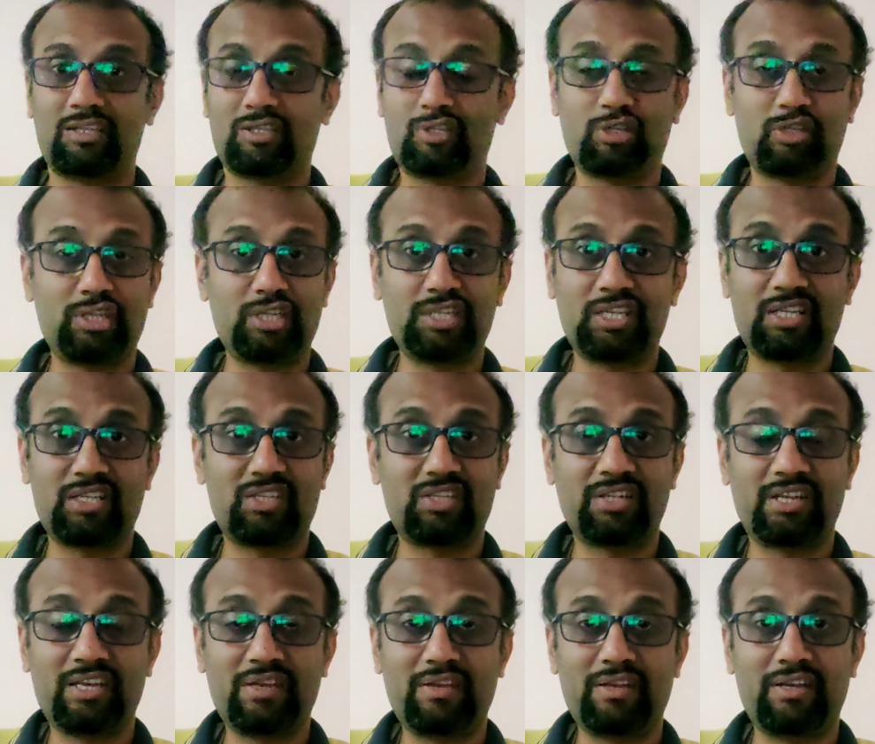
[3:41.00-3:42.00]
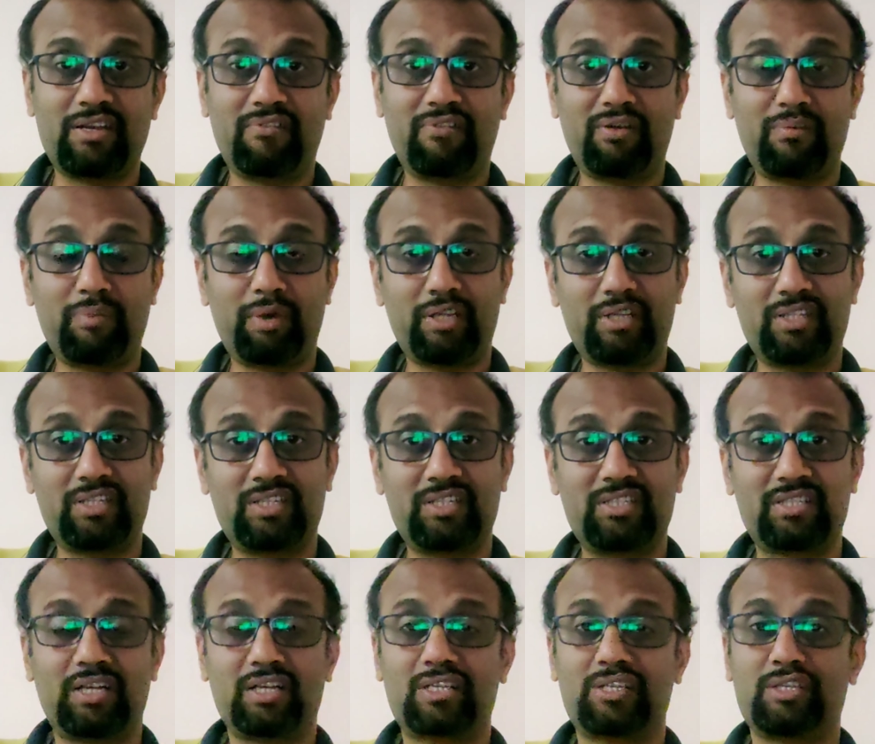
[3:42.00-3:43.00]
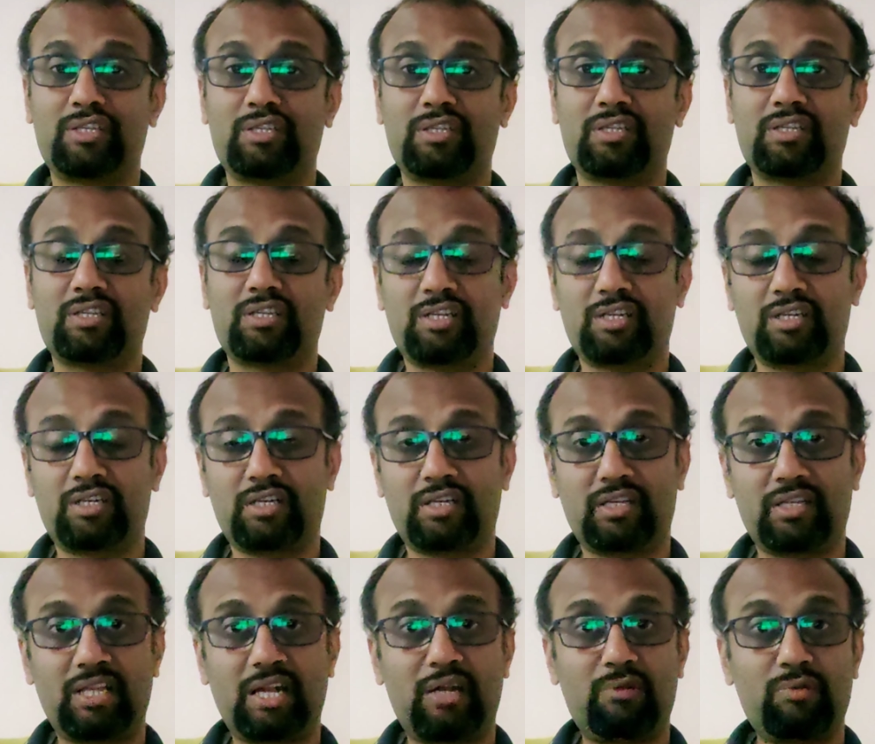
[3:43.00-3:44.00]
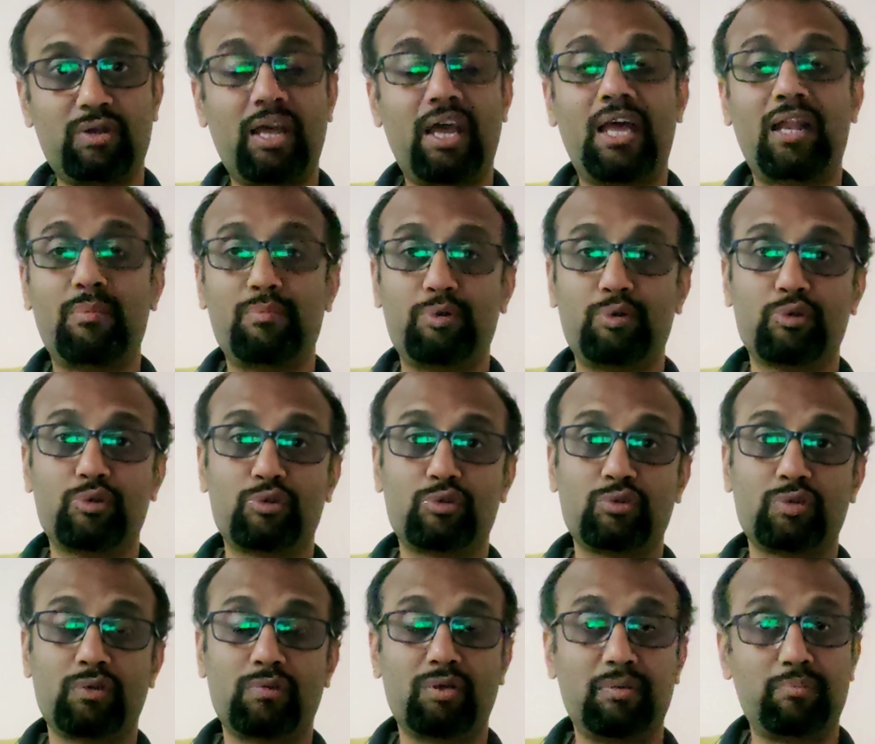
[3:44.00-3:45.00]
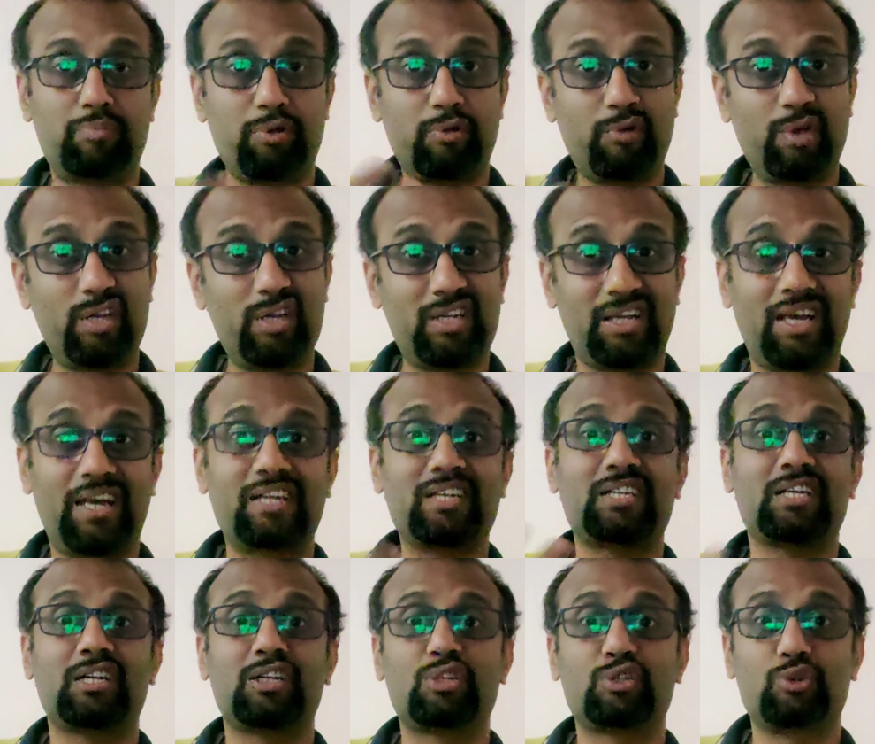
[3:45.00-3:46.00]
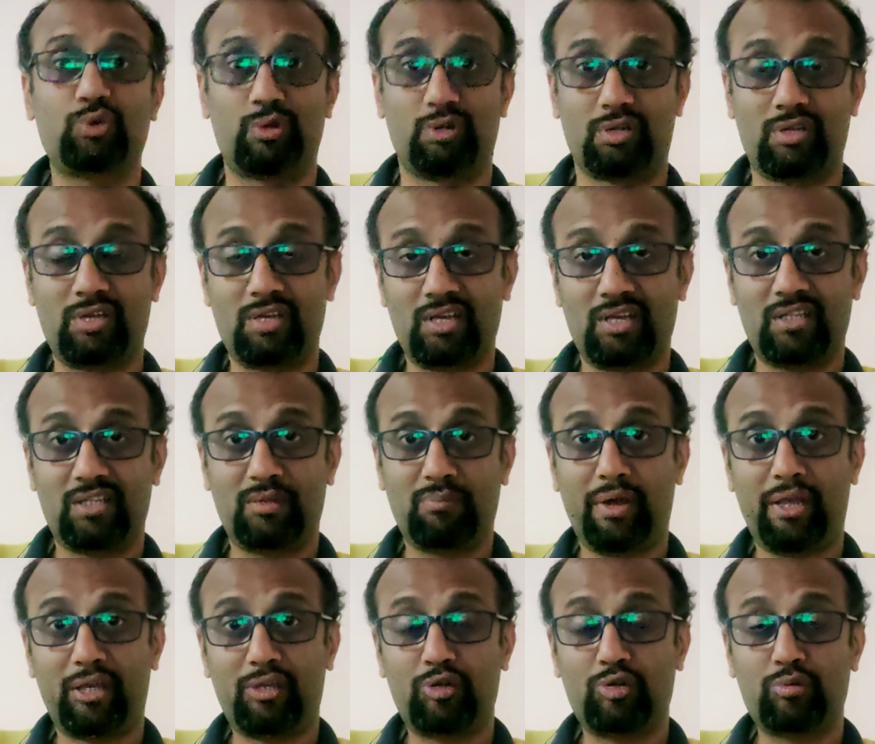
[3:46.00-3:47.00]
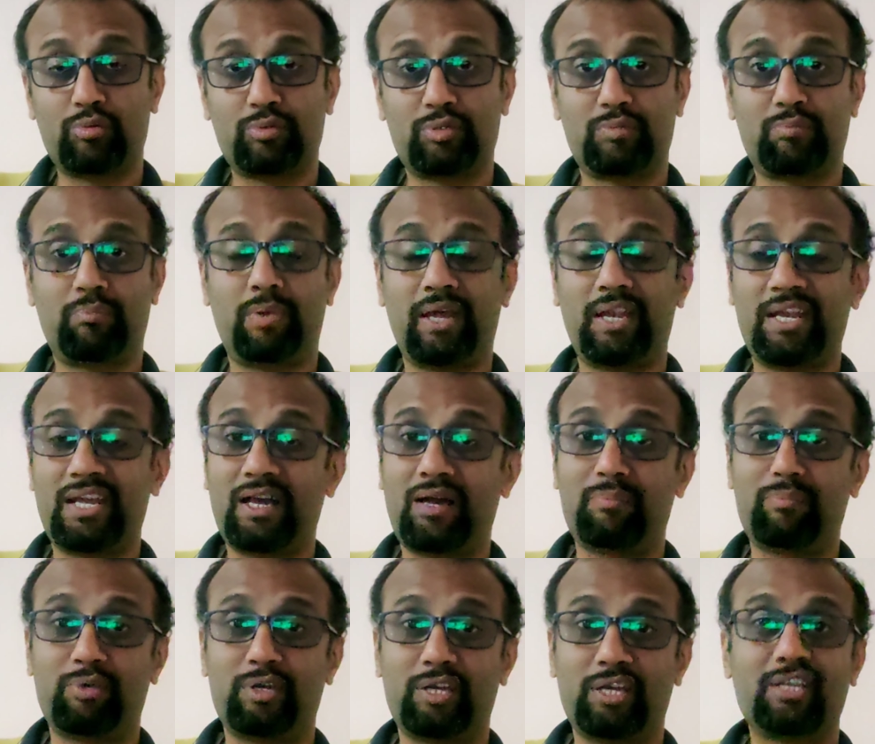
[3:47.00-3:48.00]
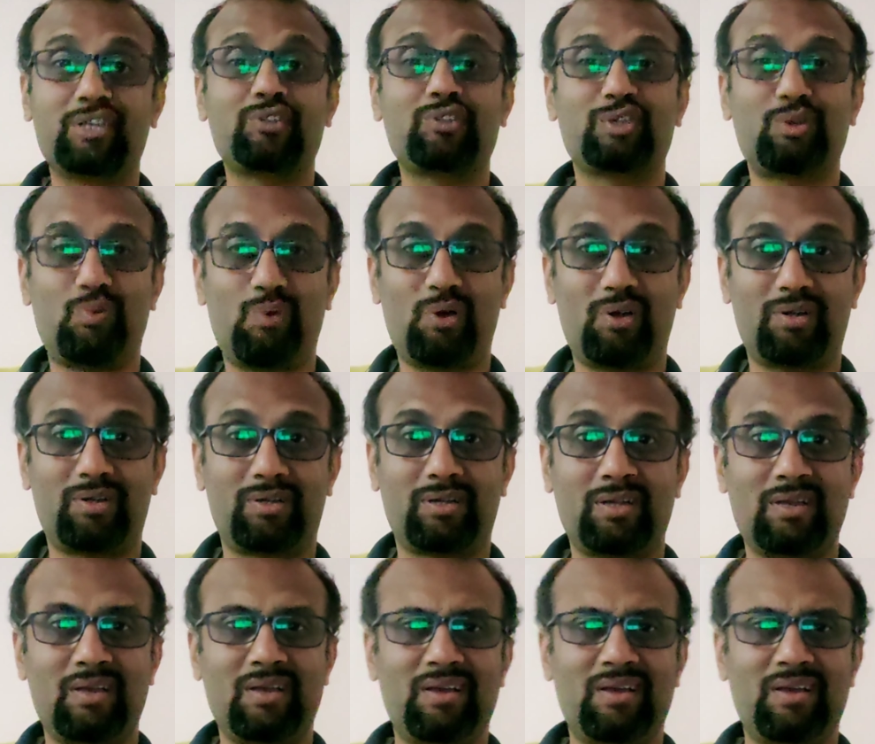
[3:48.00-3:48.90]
So these are three different methods that will help you to even prevent and control the microbes piling up into the water.